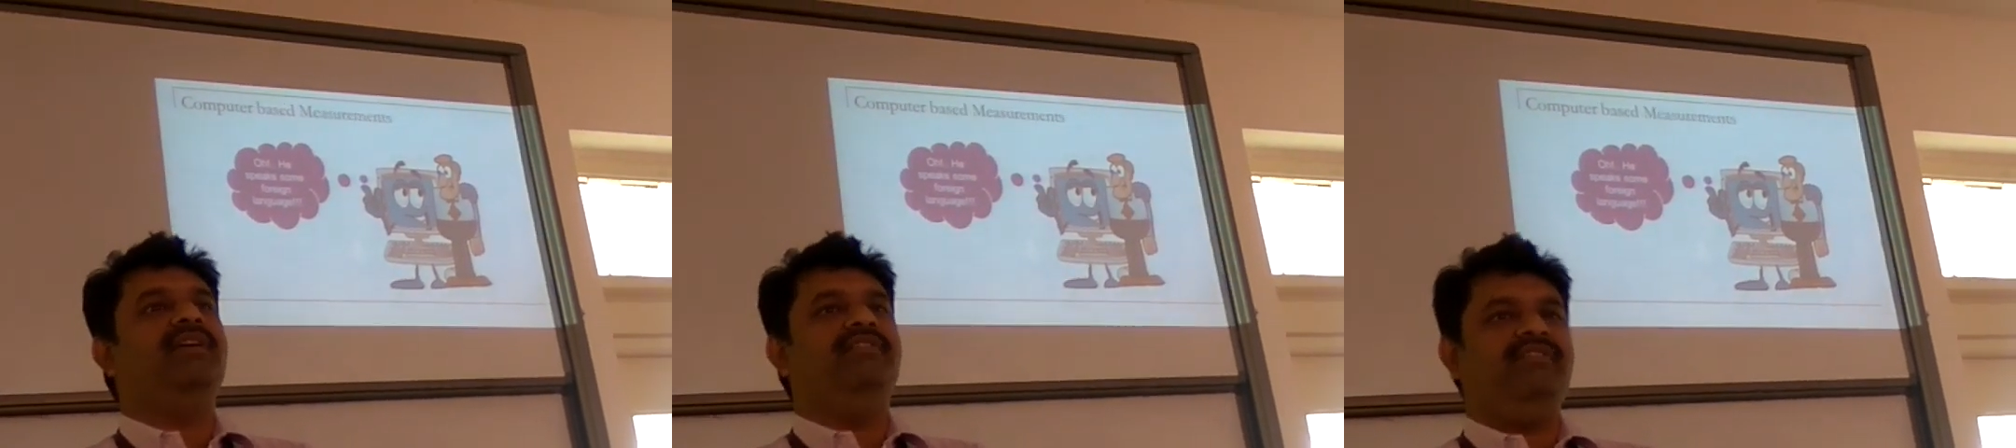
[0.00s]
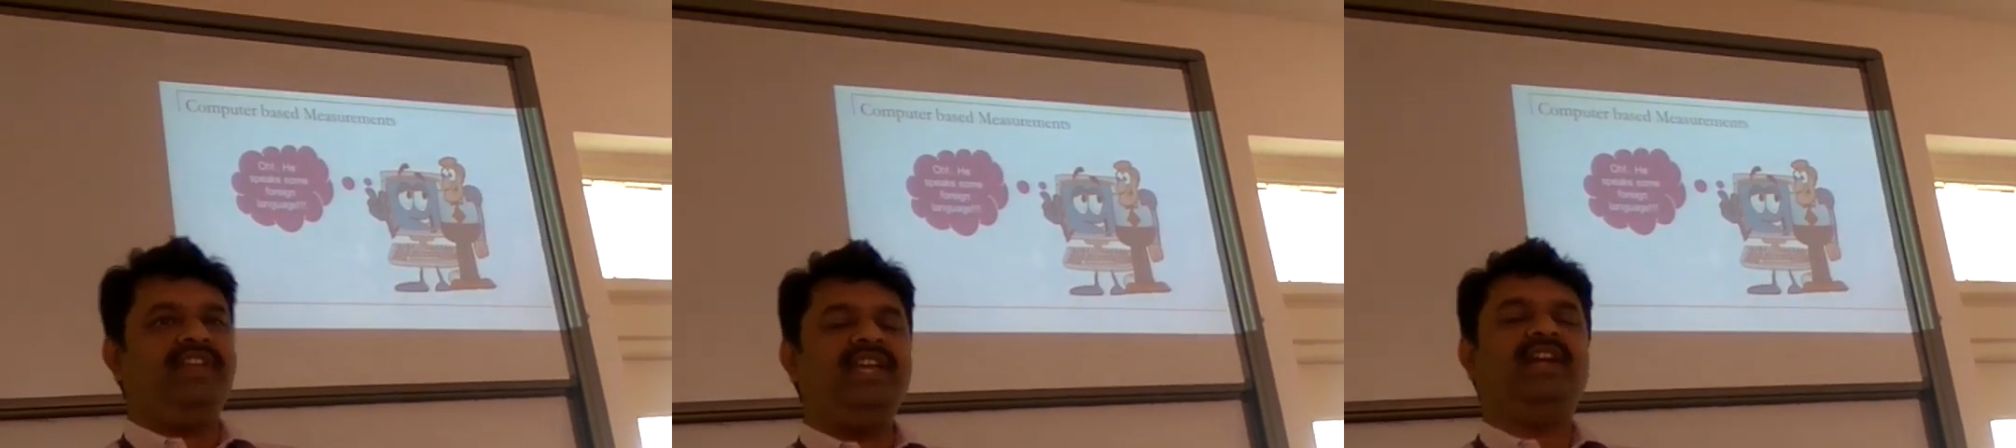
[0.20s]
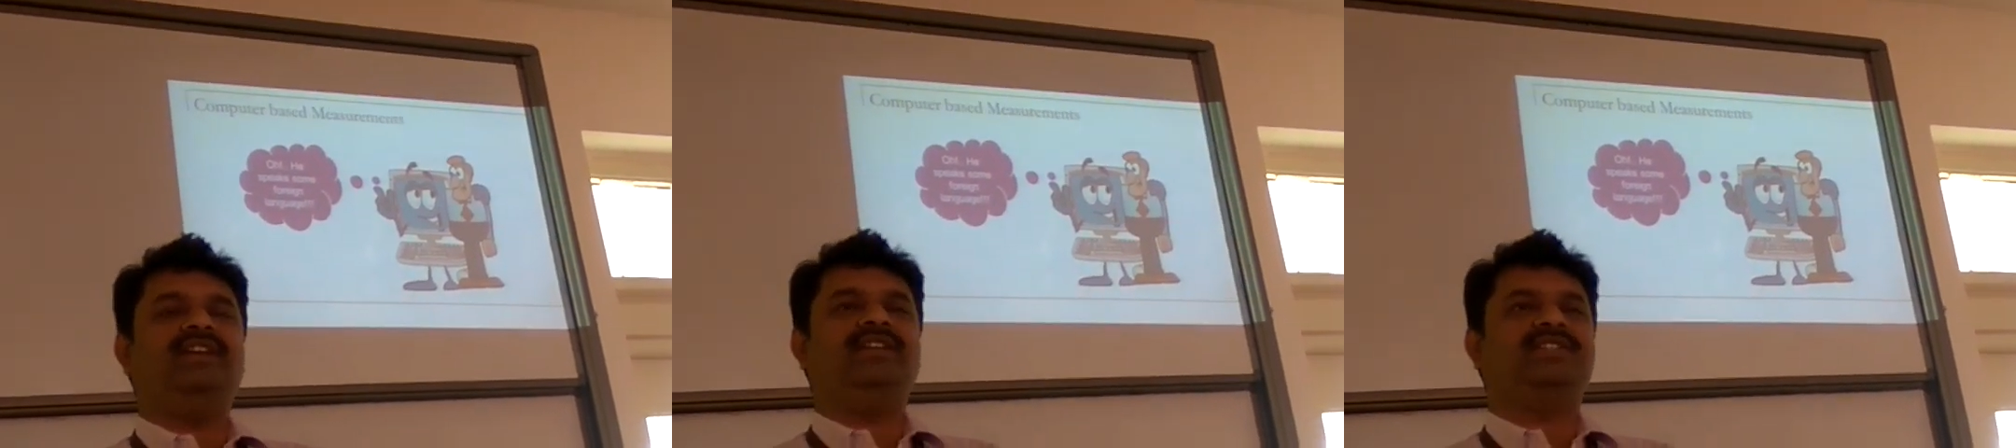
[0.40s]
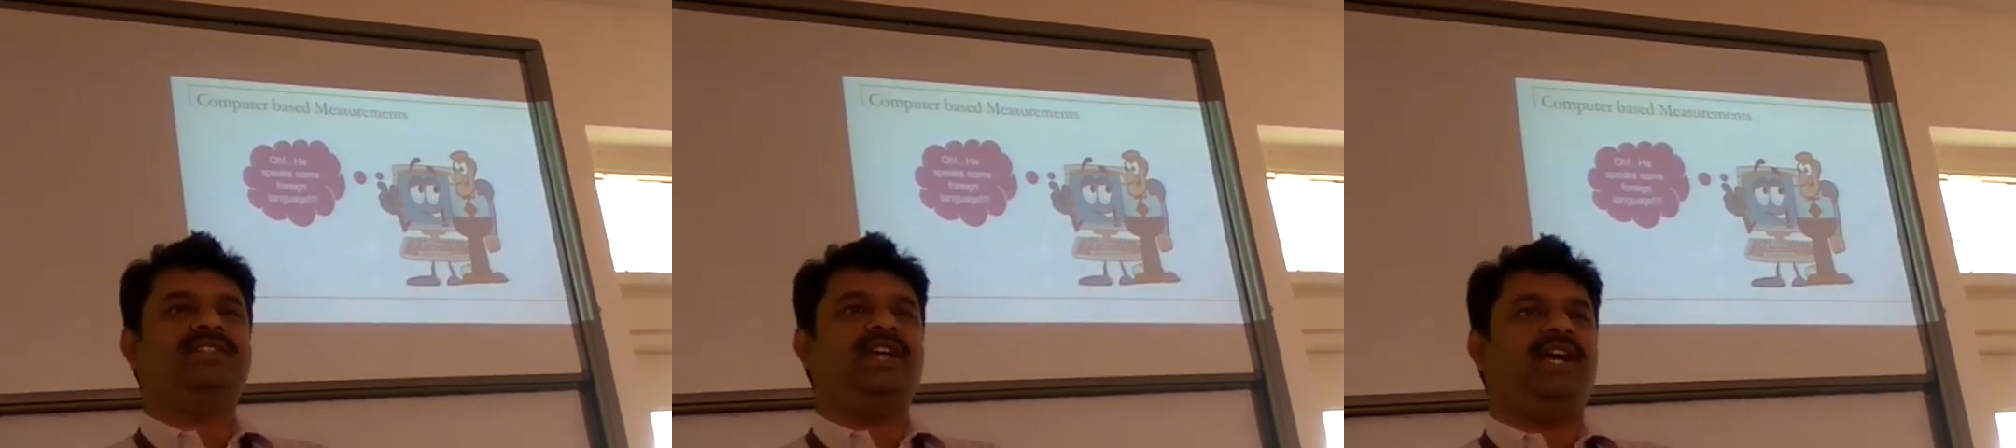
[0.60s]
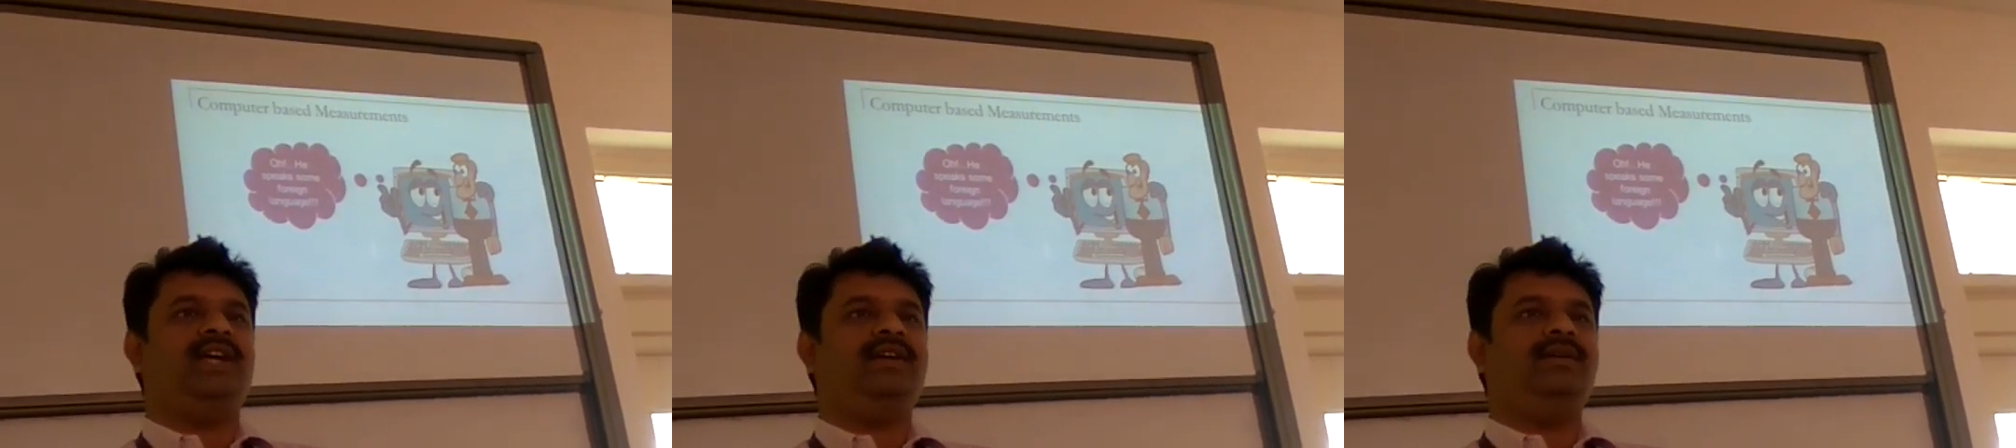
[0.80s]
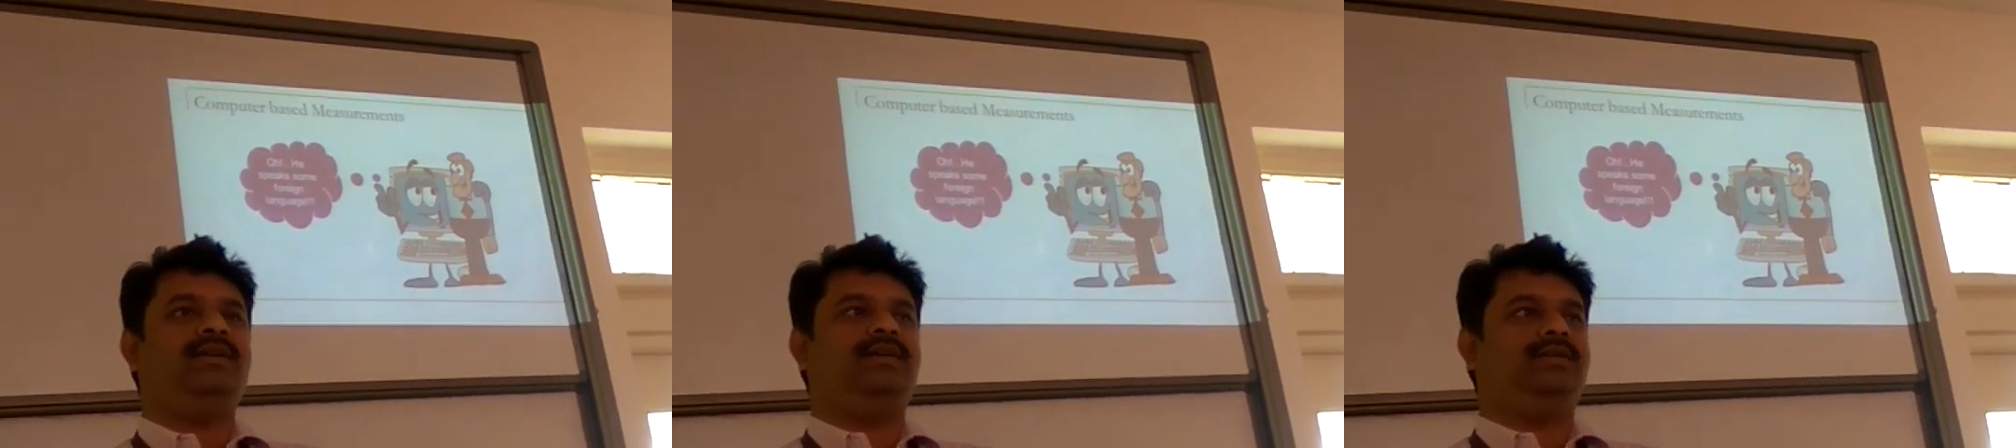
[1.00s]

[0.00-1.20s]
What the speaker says: we understand